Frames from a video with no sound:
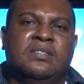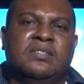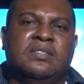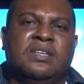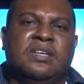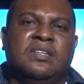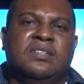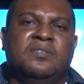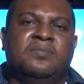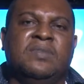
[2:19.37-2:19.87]

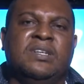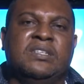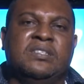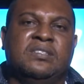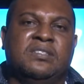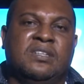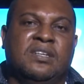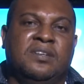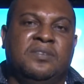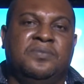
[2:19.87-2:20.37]
said to
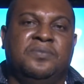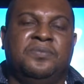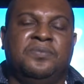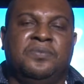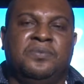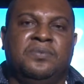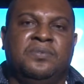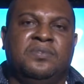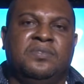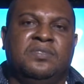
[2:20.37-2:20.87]

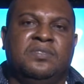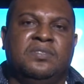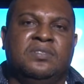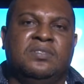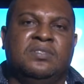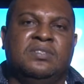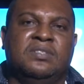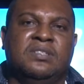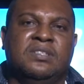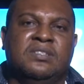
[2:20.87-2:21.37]
myself,
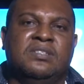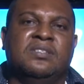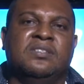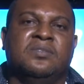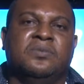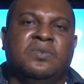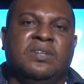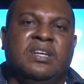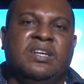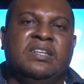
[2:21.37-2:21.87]
this
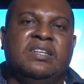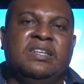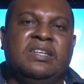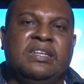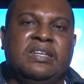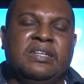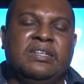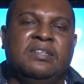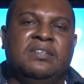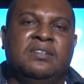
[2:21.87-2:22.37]
is what I
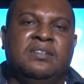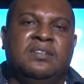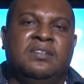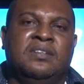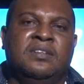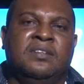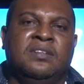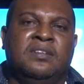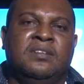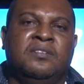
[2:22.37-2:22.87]
need.
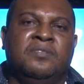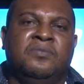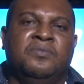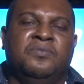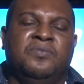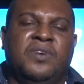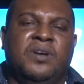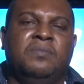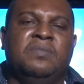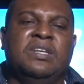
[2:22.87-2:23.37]

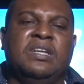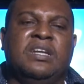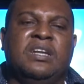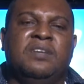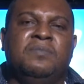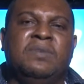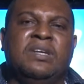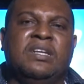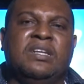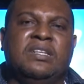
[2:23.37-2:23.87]
From then,
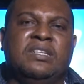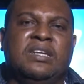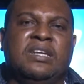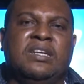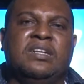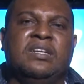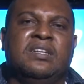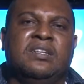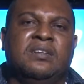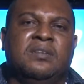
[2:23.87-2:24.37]
I've been
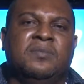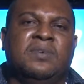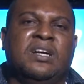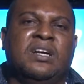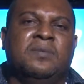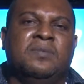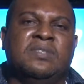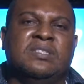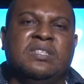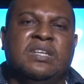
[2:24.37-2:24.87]
attending the
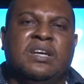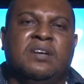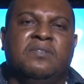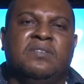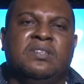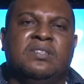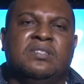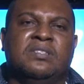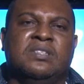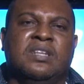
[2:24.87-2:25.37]
Bahamas
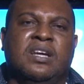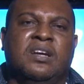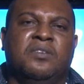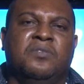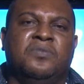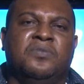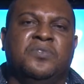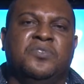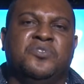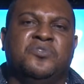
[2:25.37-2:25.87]
service
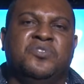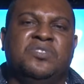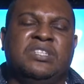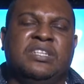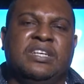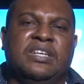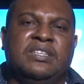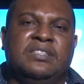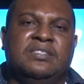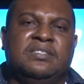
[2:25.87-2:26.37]
now for three
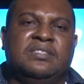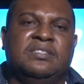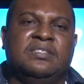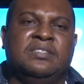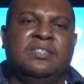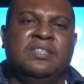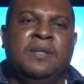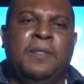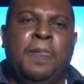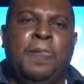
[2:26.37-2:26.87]

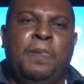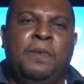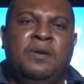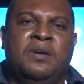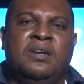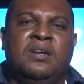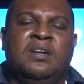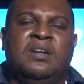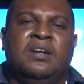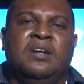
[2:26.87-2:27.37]
years.
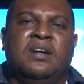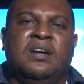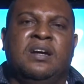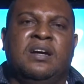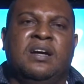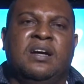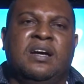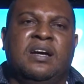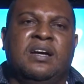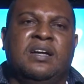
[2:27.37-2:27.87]

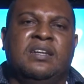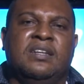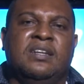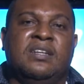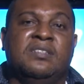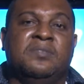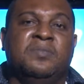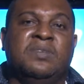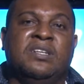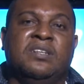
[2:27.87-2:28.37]
And it
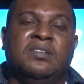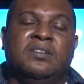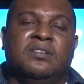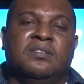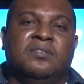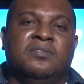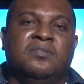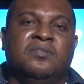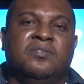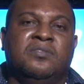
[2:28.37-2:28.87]
has been
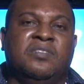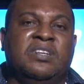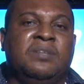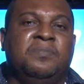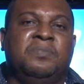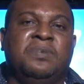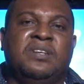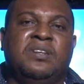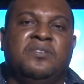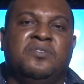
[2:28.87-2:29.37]
a
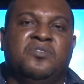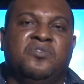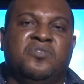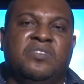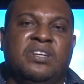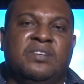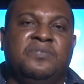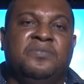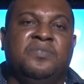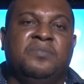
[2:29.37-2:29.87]
great pillar of
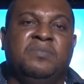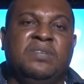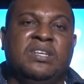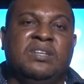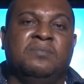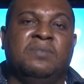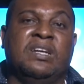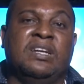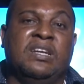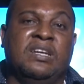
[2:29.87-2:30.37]
strength for
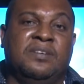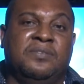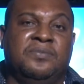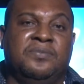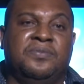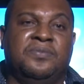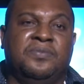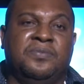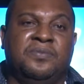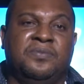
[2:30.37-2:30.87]
me in my
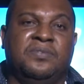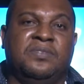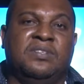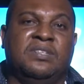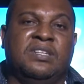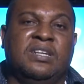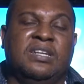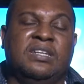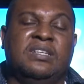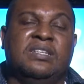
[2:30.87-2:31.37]
life.
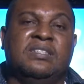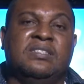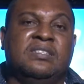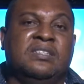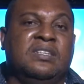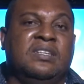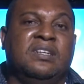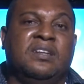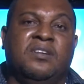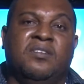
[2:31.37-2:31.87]
And I can
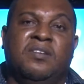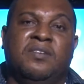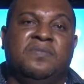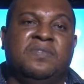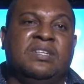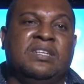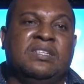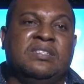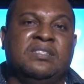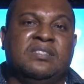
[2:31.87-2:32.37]
say a lot
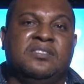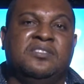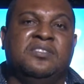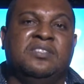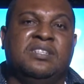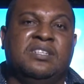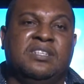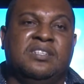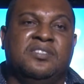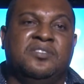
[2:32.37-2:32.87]
of things has
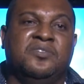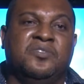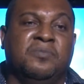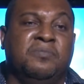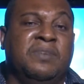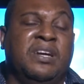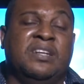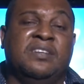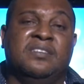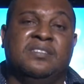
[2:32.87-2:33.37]
changed
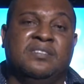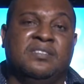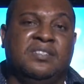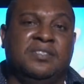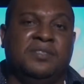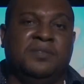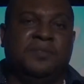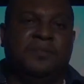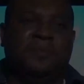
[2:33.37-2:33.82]
tremendously